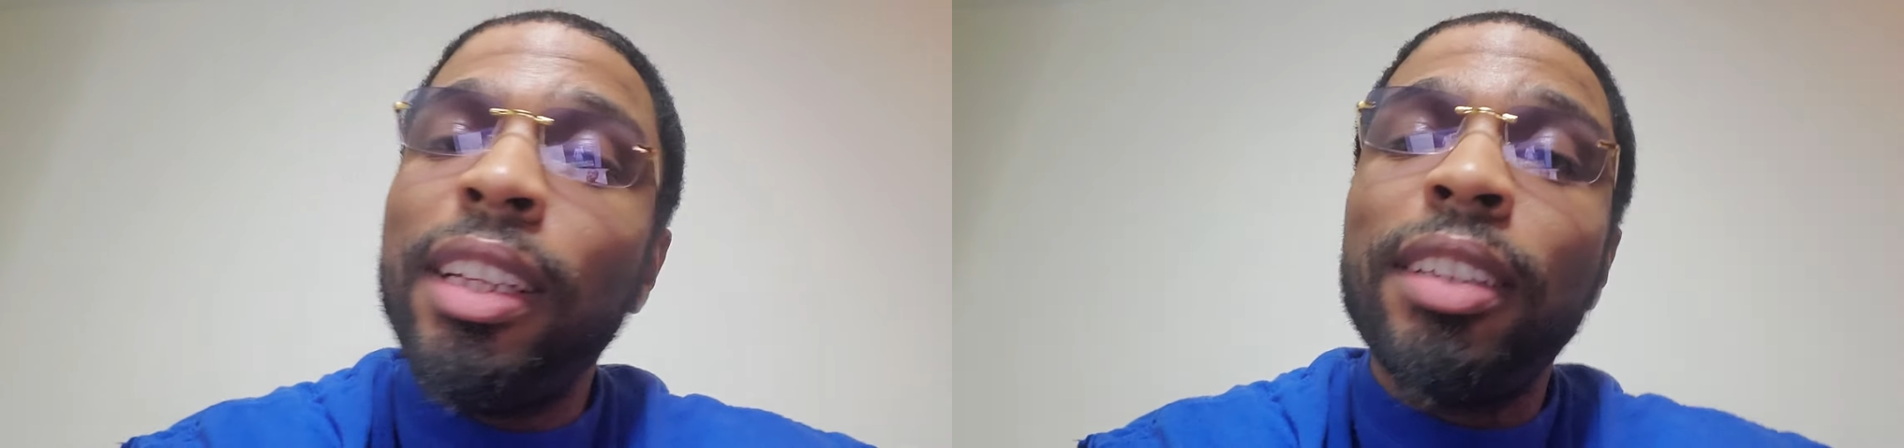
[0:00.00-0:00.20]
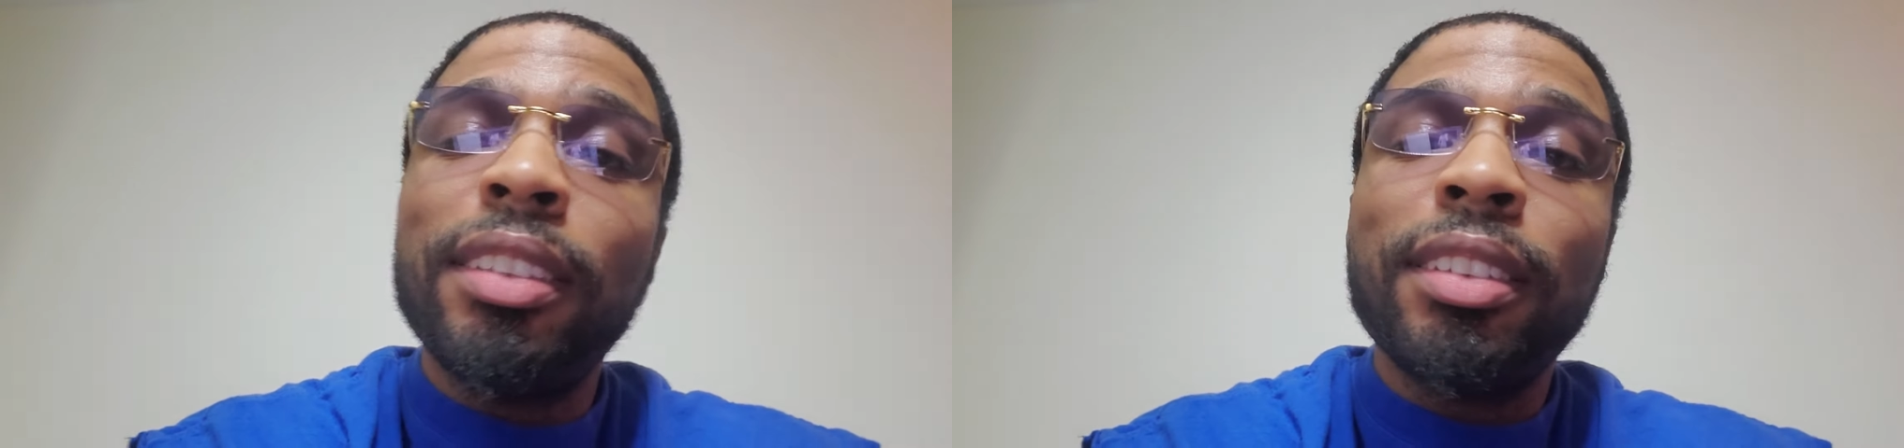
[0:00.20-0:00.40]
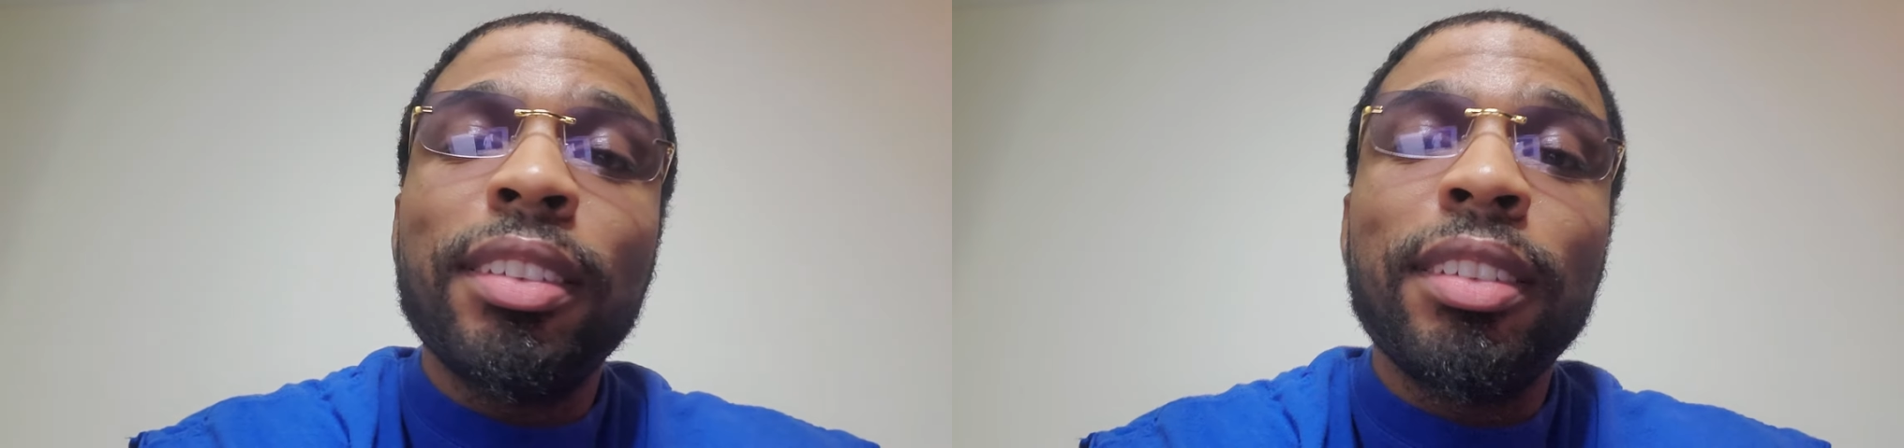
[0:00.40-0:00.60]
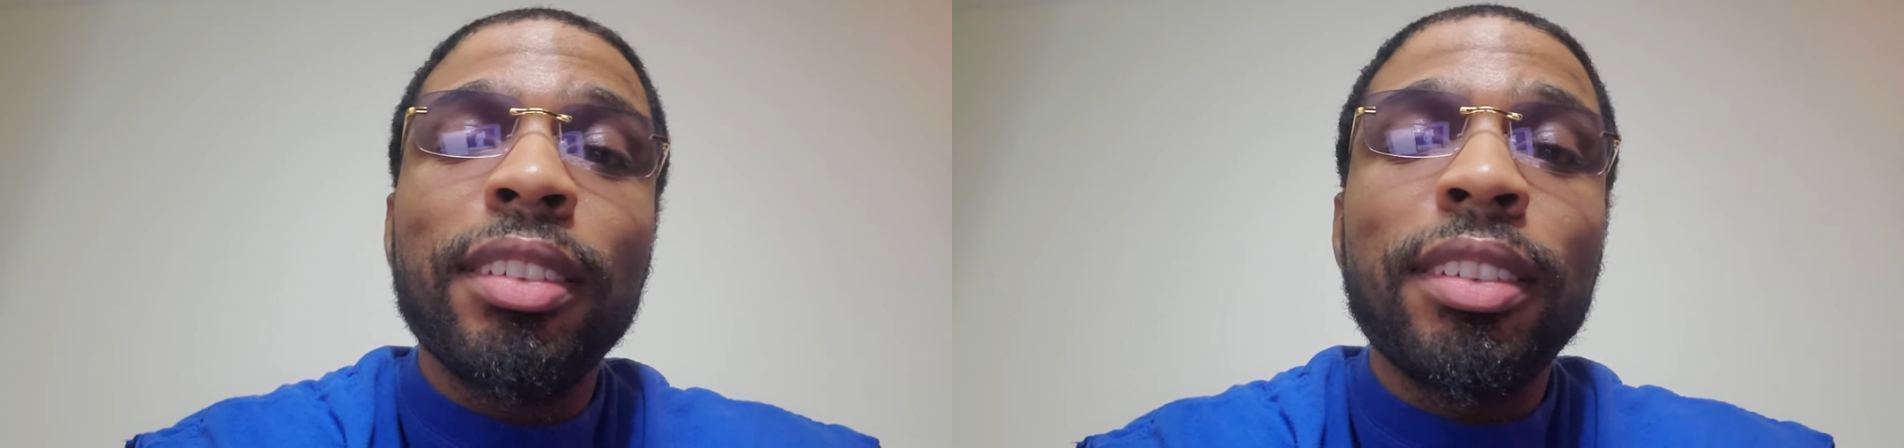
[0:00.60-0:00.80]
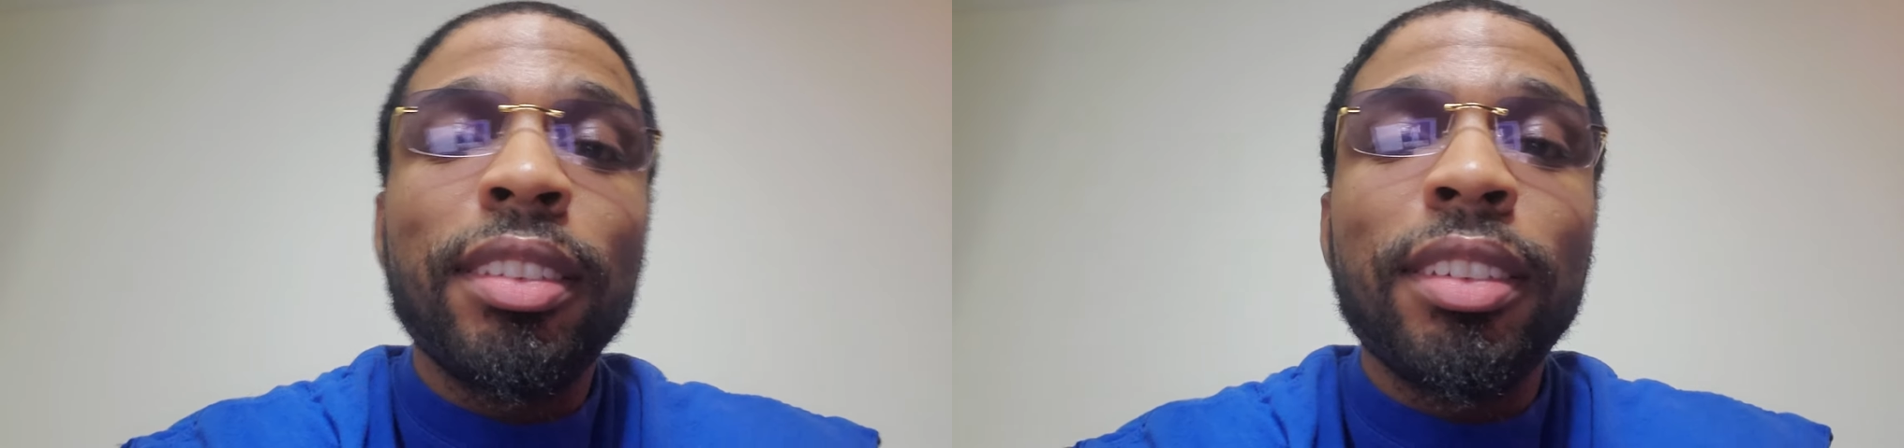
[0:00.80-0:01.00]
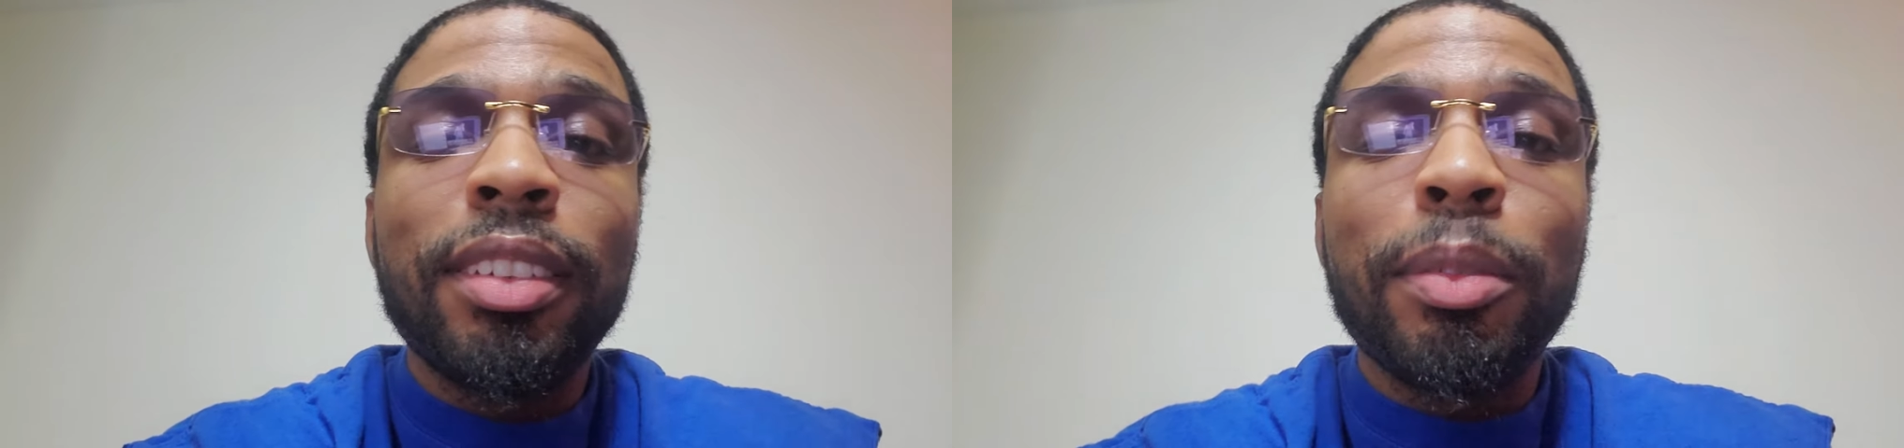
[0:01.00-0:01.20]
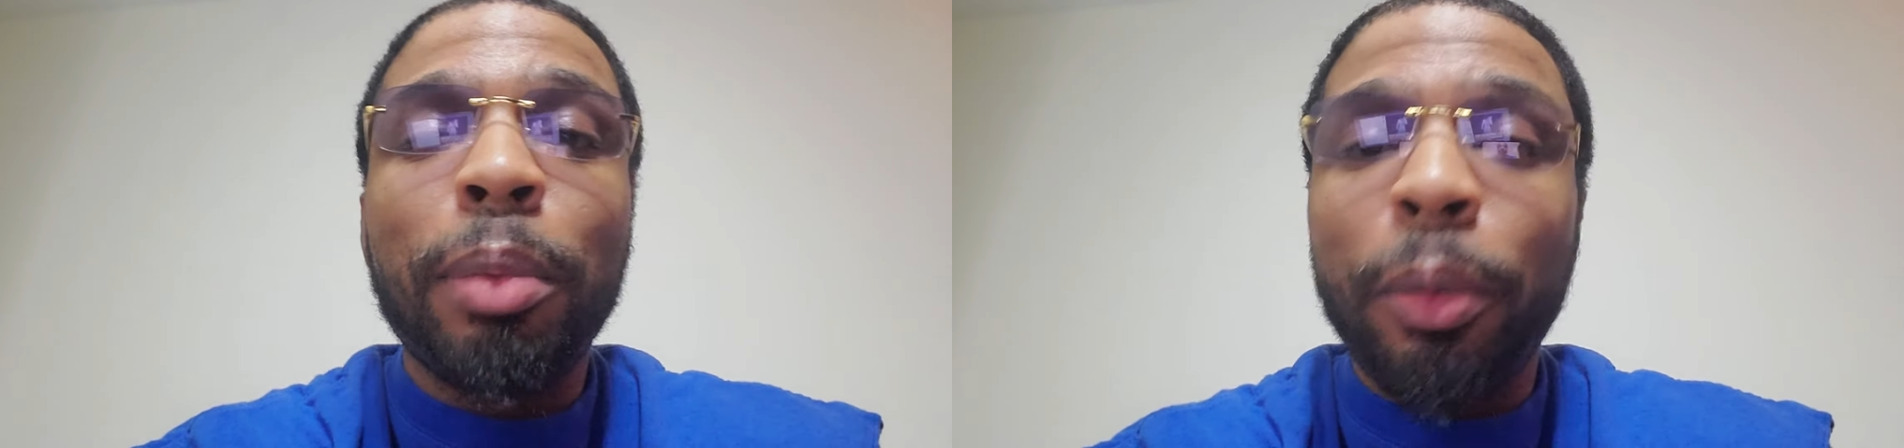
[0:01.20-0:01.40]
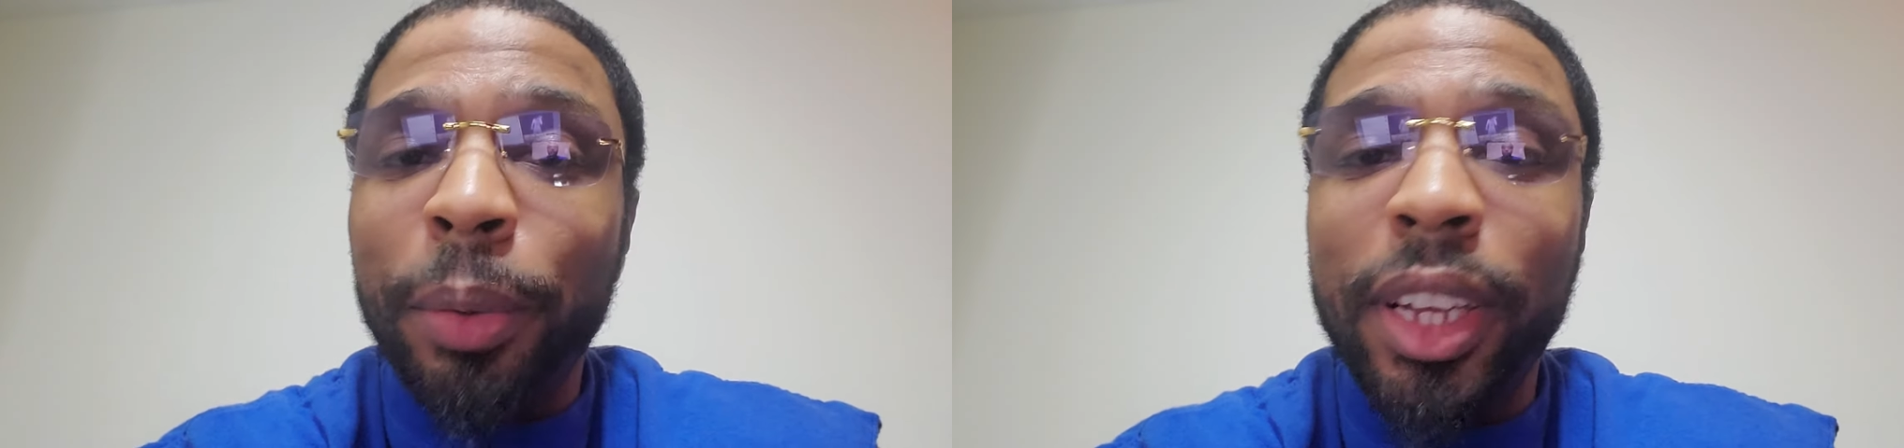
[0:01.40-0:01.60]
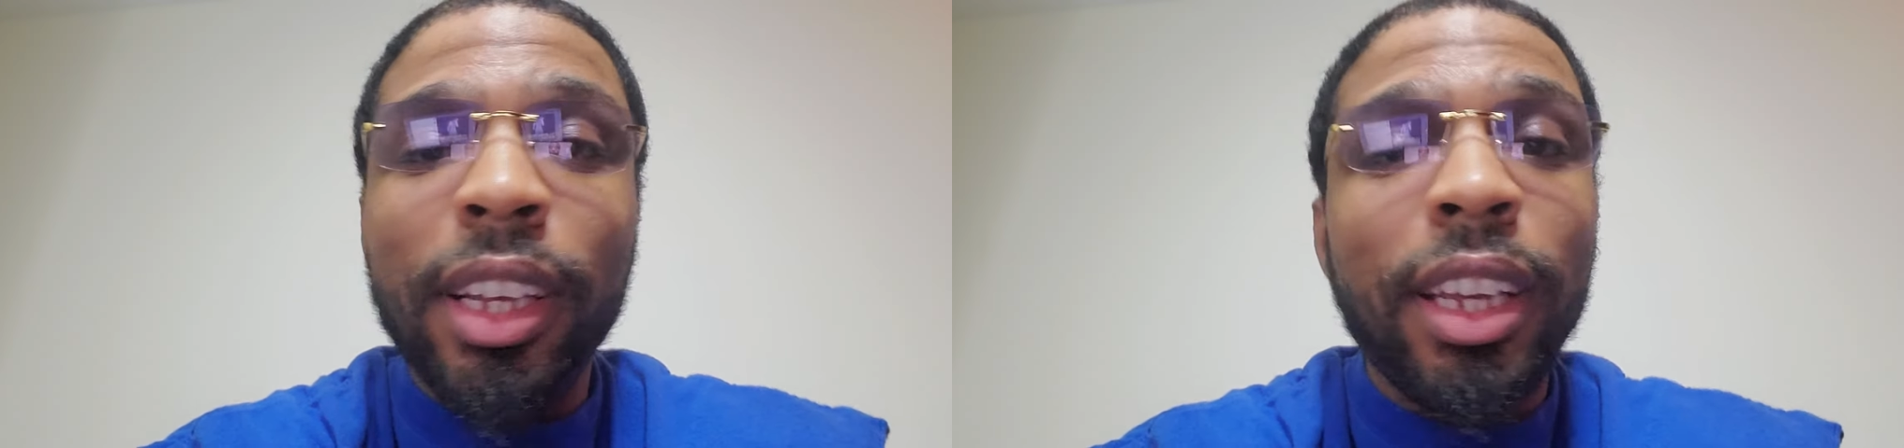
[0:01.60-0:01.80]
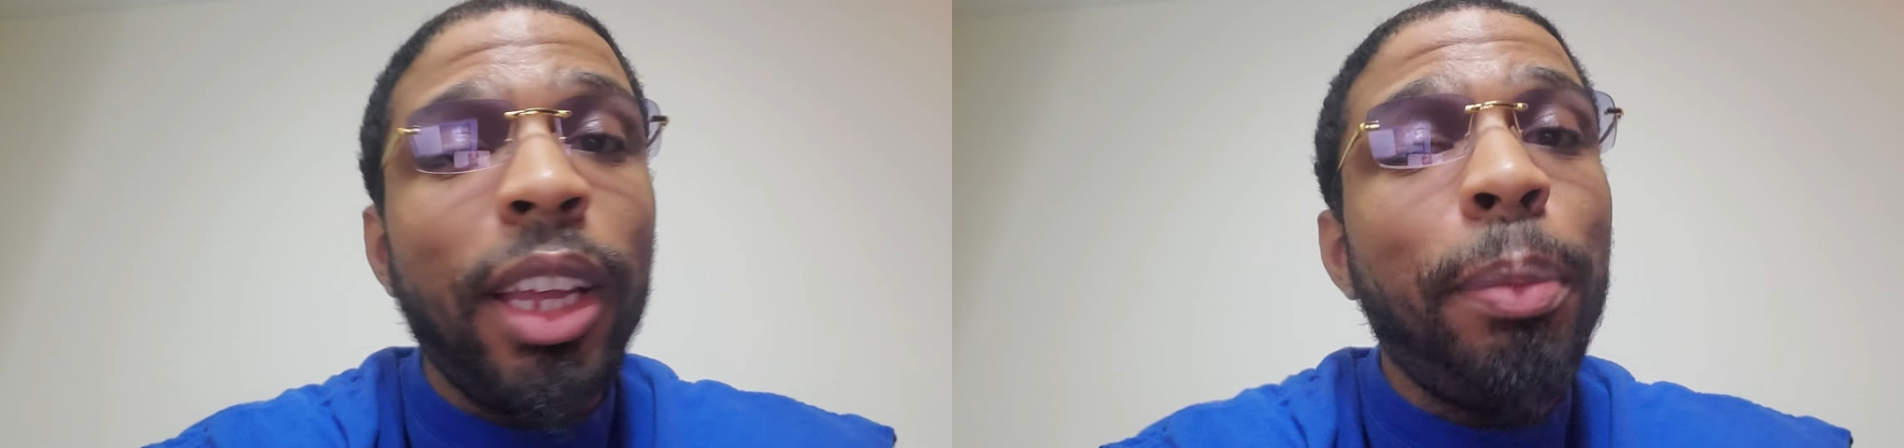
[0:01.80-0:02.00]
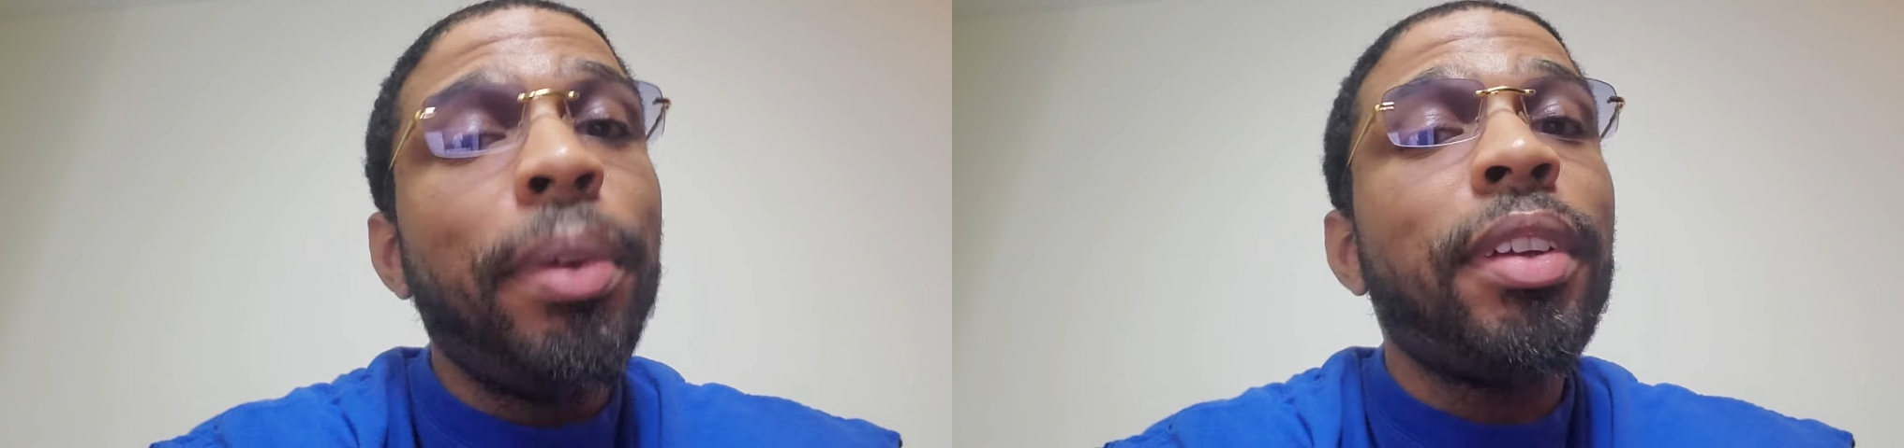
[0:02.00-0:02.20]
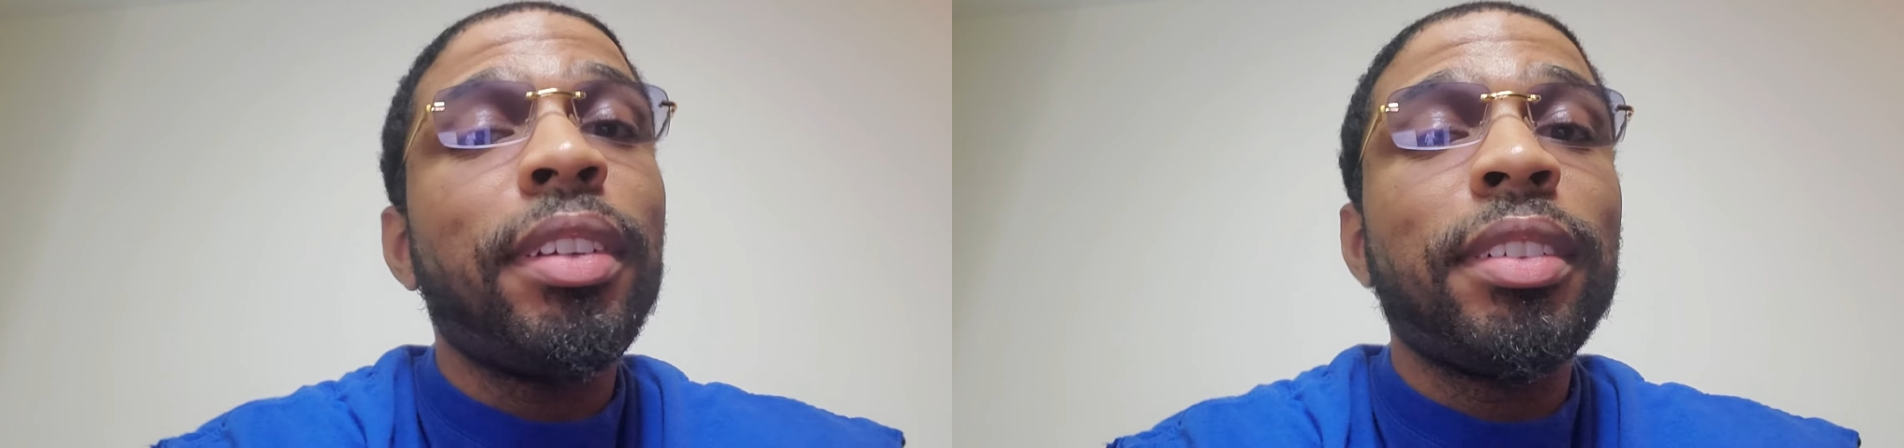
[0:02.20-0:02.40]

it, but we can keep it.